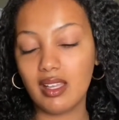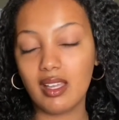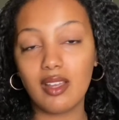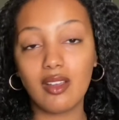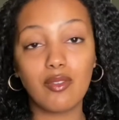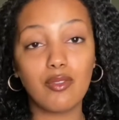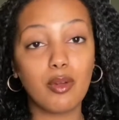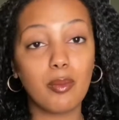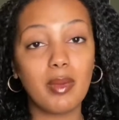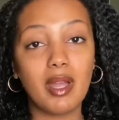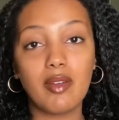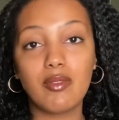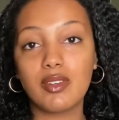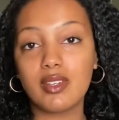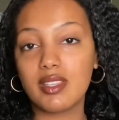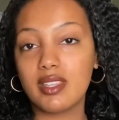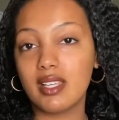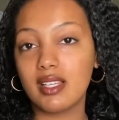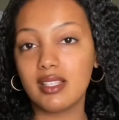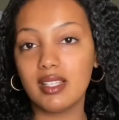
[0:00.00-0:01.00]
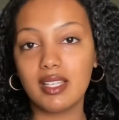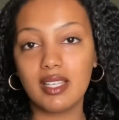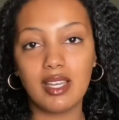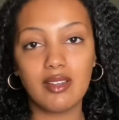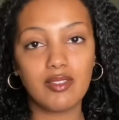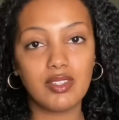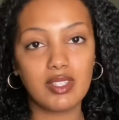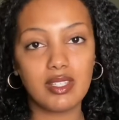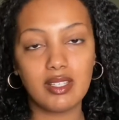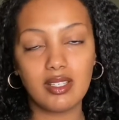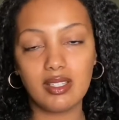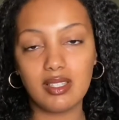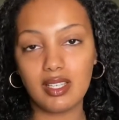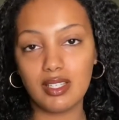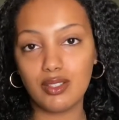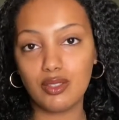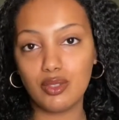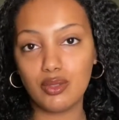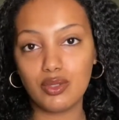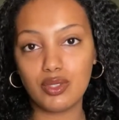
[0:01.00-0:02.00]
from everything, everything that
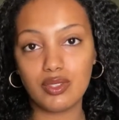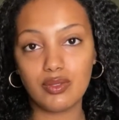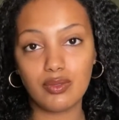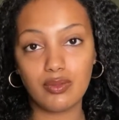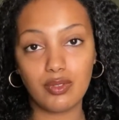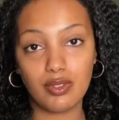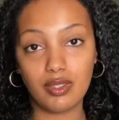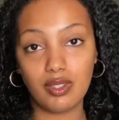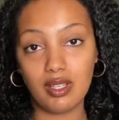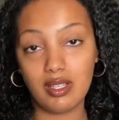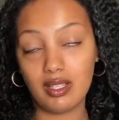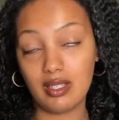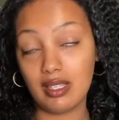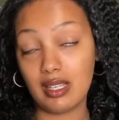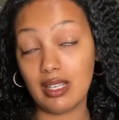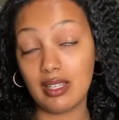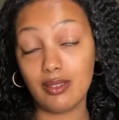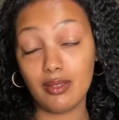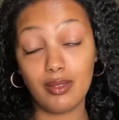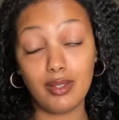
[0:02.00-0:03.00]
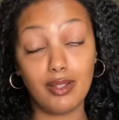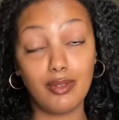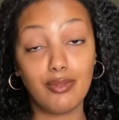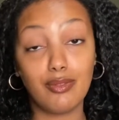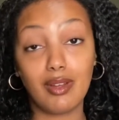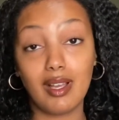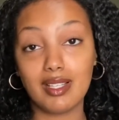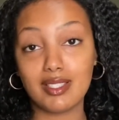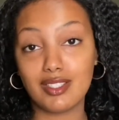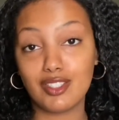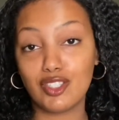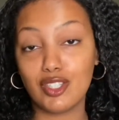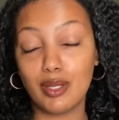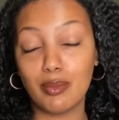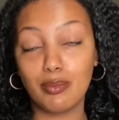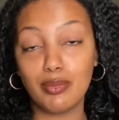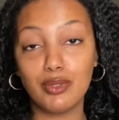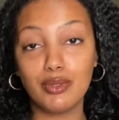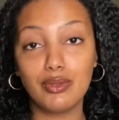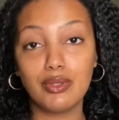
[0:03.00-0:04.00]
you use as
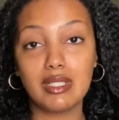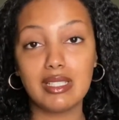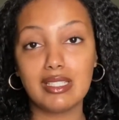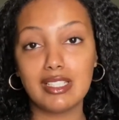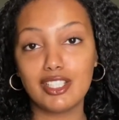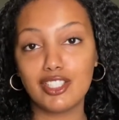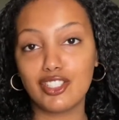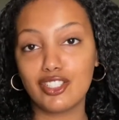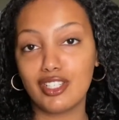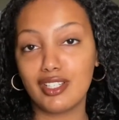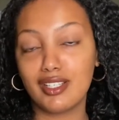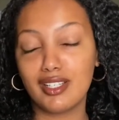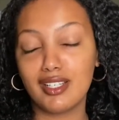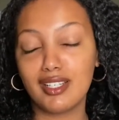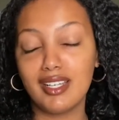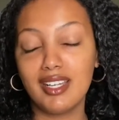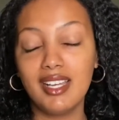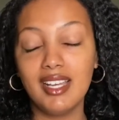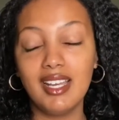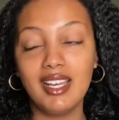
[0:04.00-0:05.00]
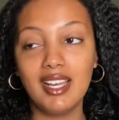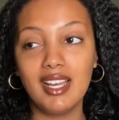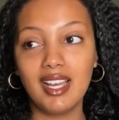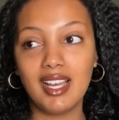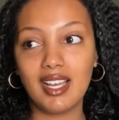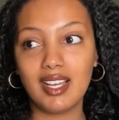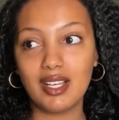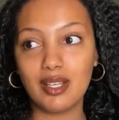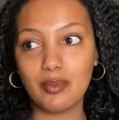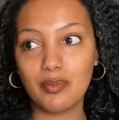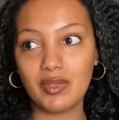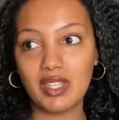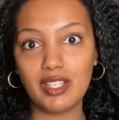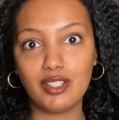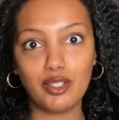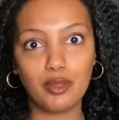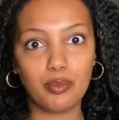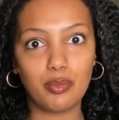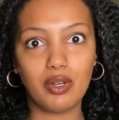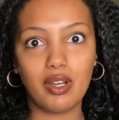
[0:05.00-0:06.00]
shampoo, conditioner, then
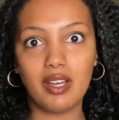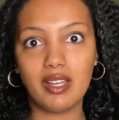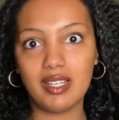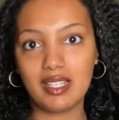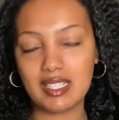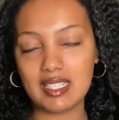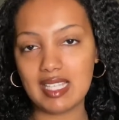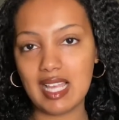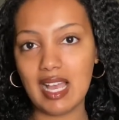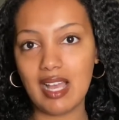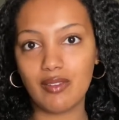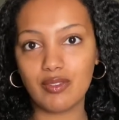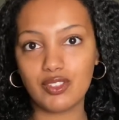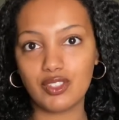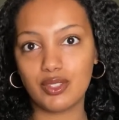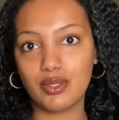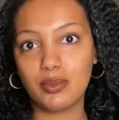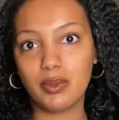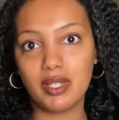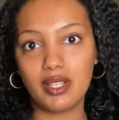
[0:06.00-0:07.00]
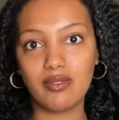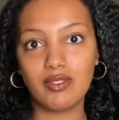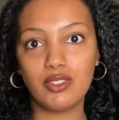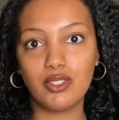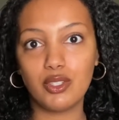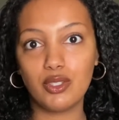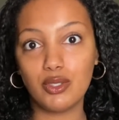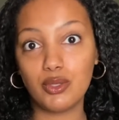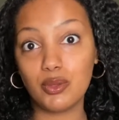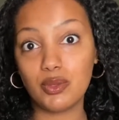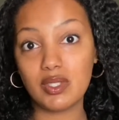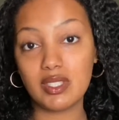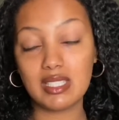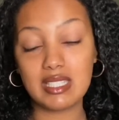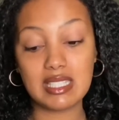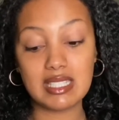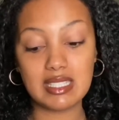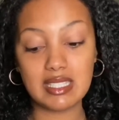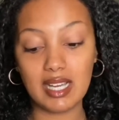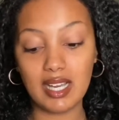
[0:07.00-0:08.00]
your products after, whatever you use to
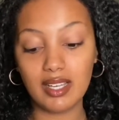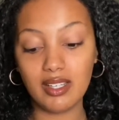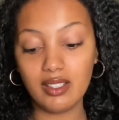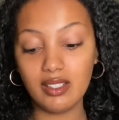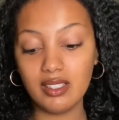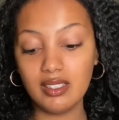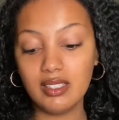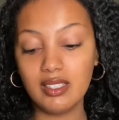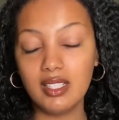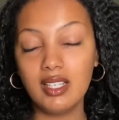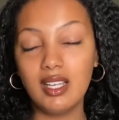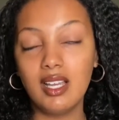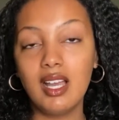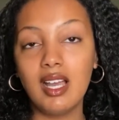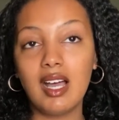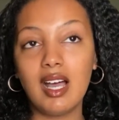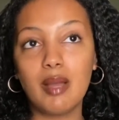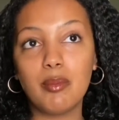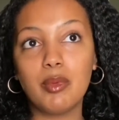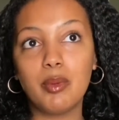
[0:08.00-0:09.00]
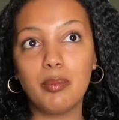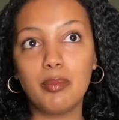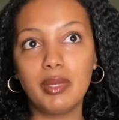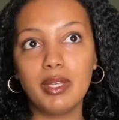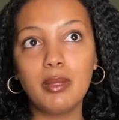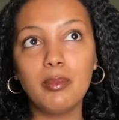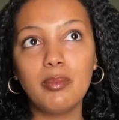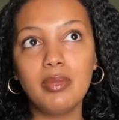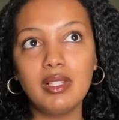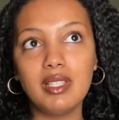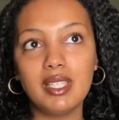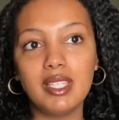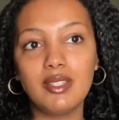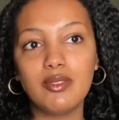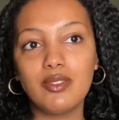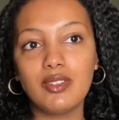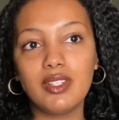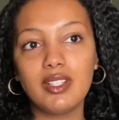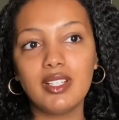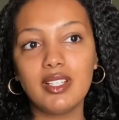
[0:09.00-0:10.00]
style. I'm a big
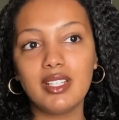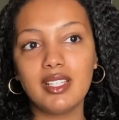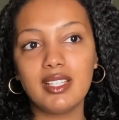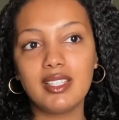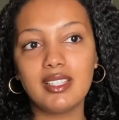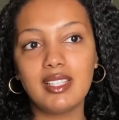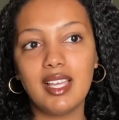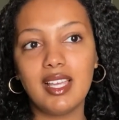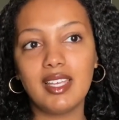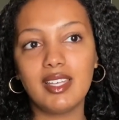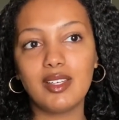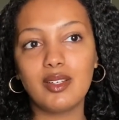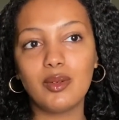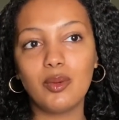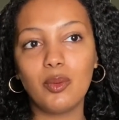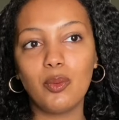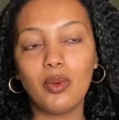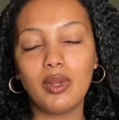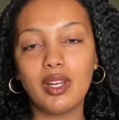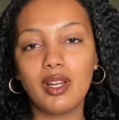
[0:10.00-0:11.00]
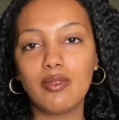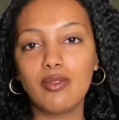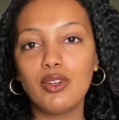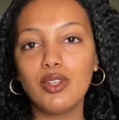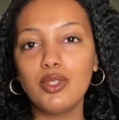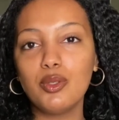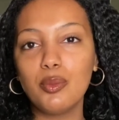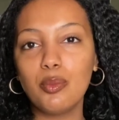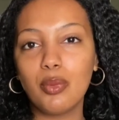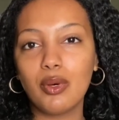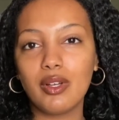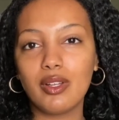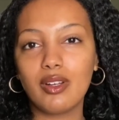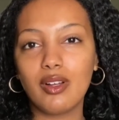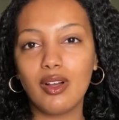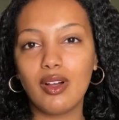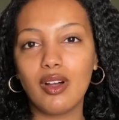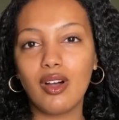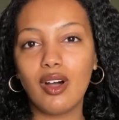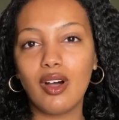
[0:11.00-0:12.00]
believer in whatever you put
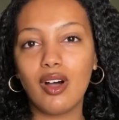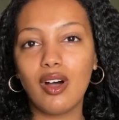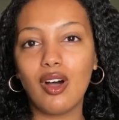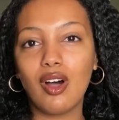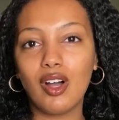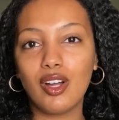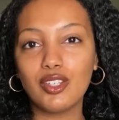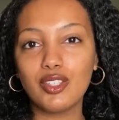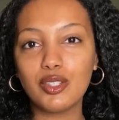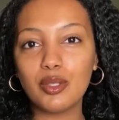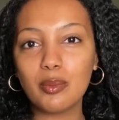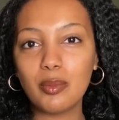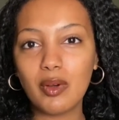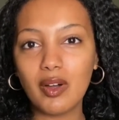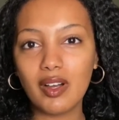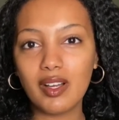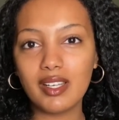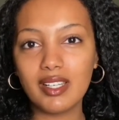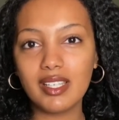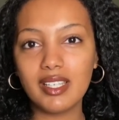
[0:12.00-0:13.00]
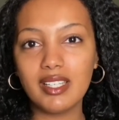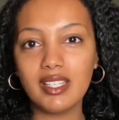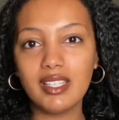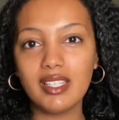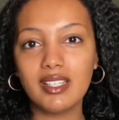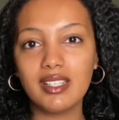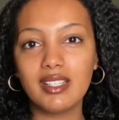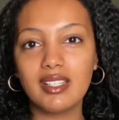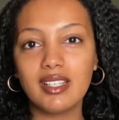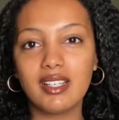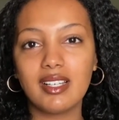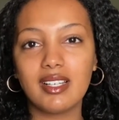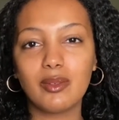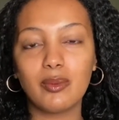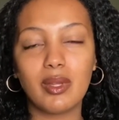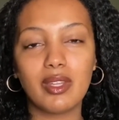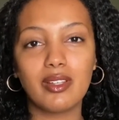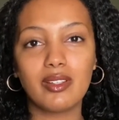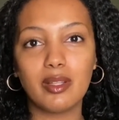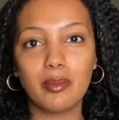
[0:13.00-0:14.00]
on your body,
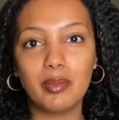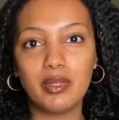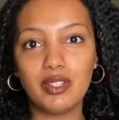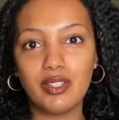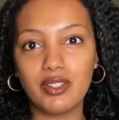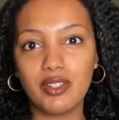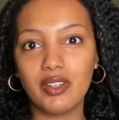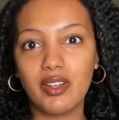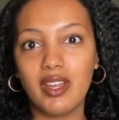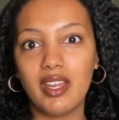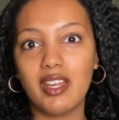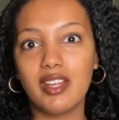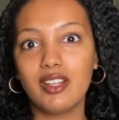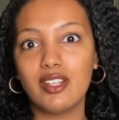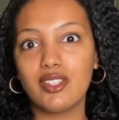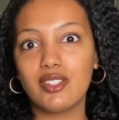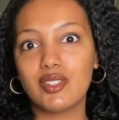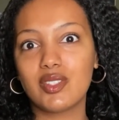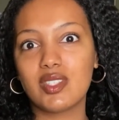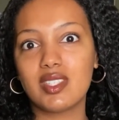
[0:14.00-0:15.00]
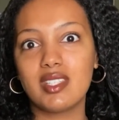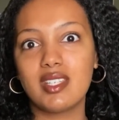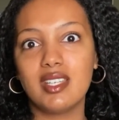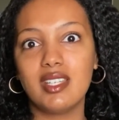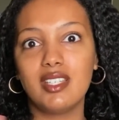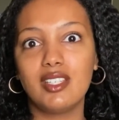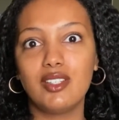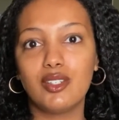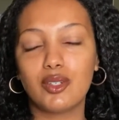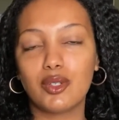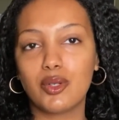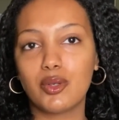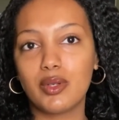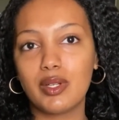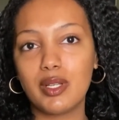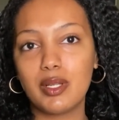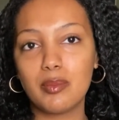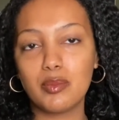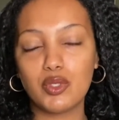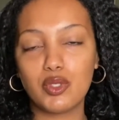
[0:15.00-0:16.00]
whether that be your hair, your skin, your
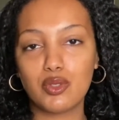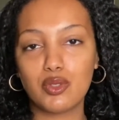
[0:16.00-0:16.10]
creams, your